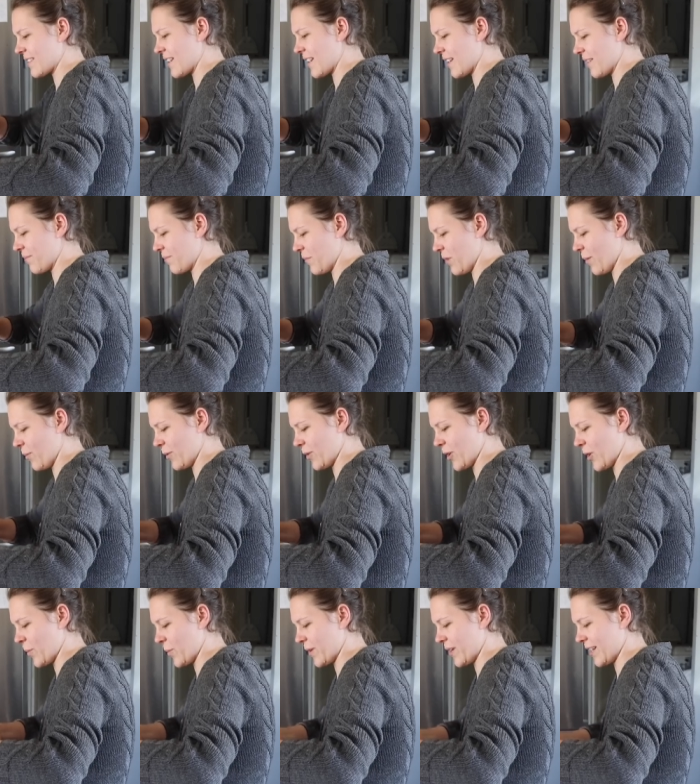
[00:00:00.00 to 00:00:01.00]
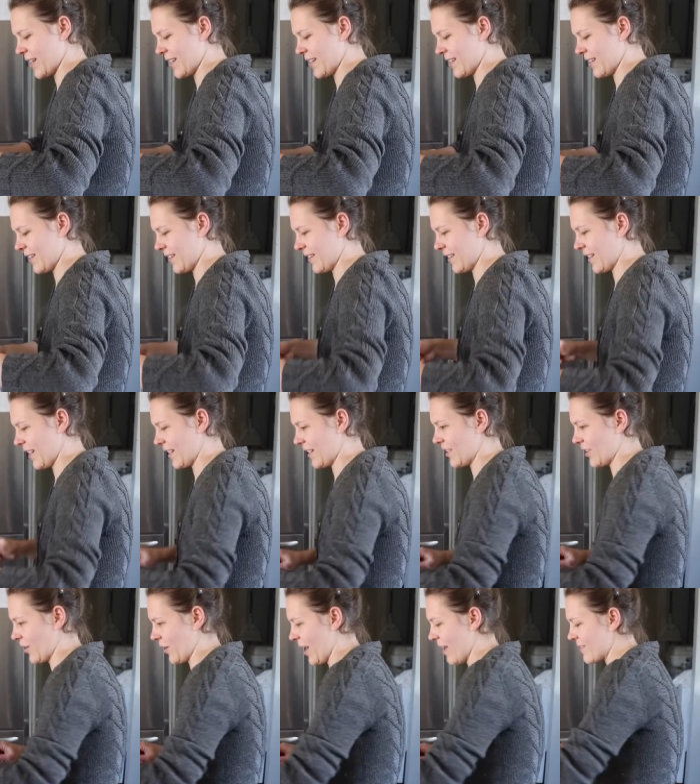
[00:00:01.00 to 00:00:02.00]
and mom would open it and
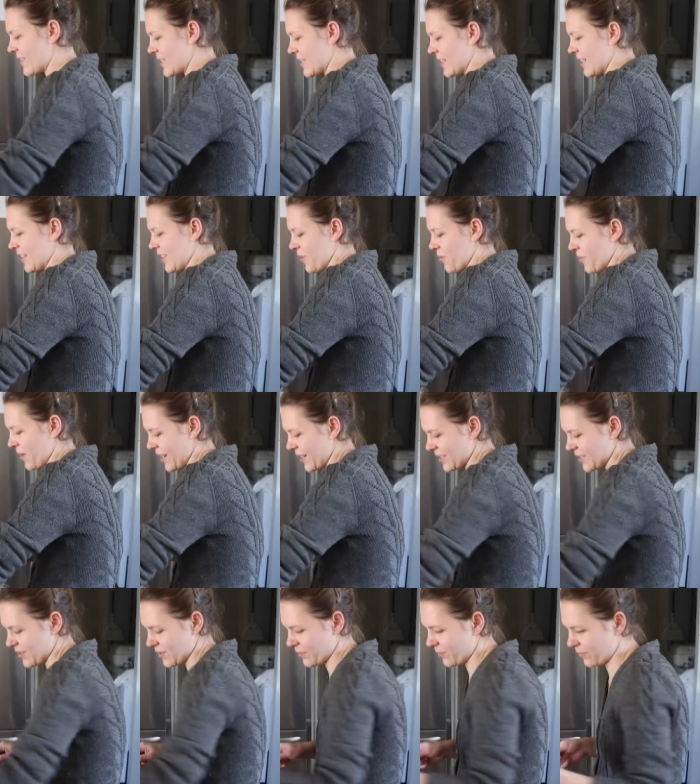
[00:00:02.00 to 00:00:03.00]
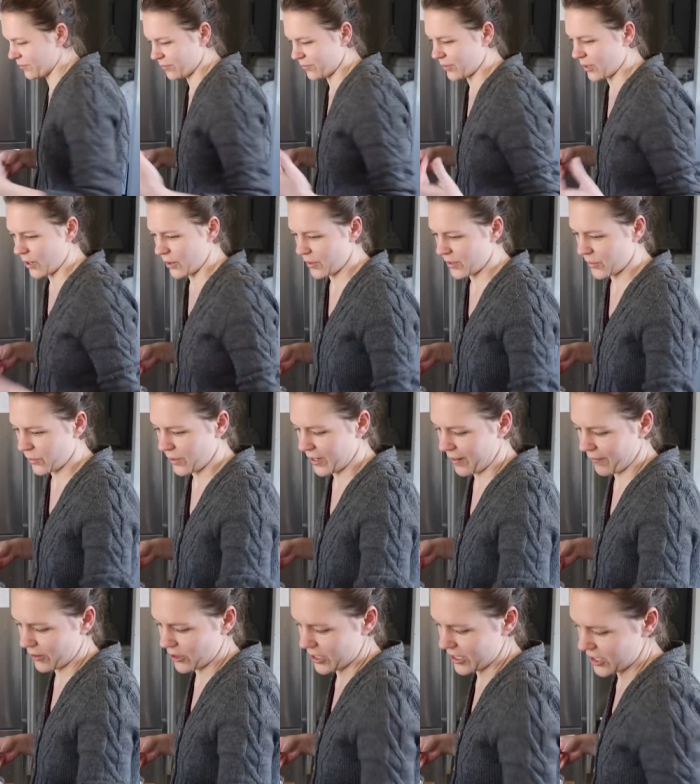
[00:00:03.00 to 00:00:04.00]
you know have it sitting there ready to go into
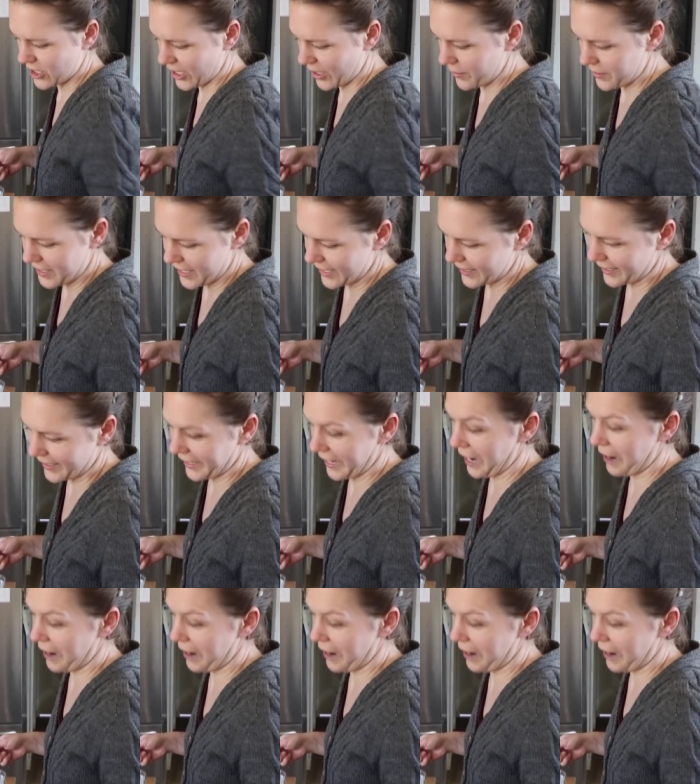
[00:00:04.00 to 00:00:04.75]
whatever dish, and I would eat like